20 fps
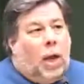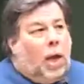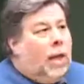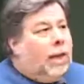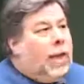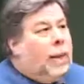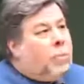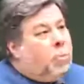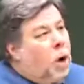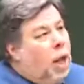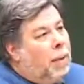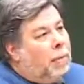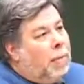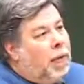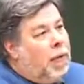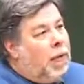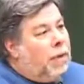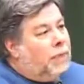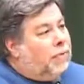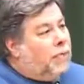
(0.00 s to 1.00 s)
And they brought
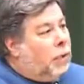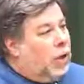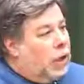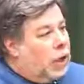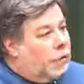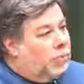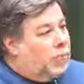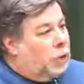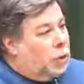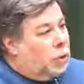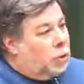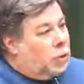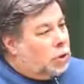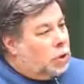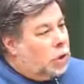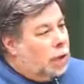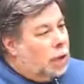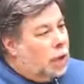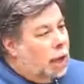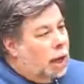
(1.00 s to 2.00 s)
me in for
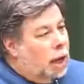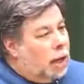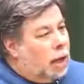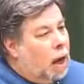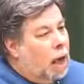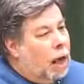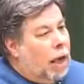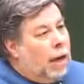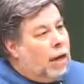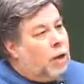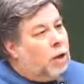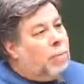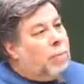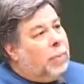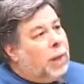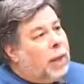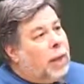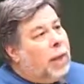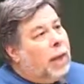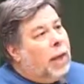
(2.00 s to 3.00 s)
interviews and hired
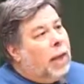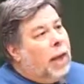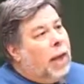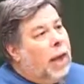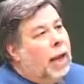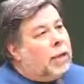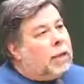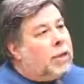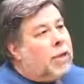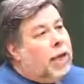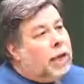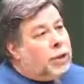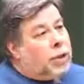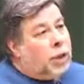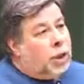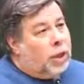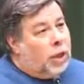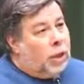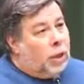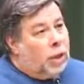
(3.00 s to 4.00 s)
me as an
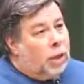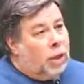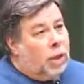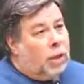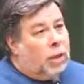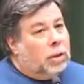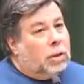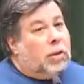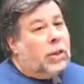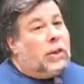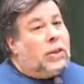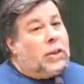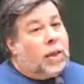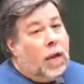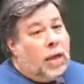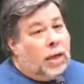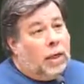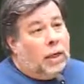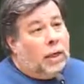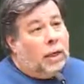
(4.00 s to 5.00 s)
engineer
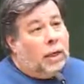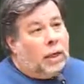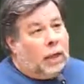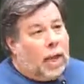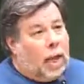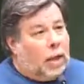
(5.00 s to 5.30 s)
designing the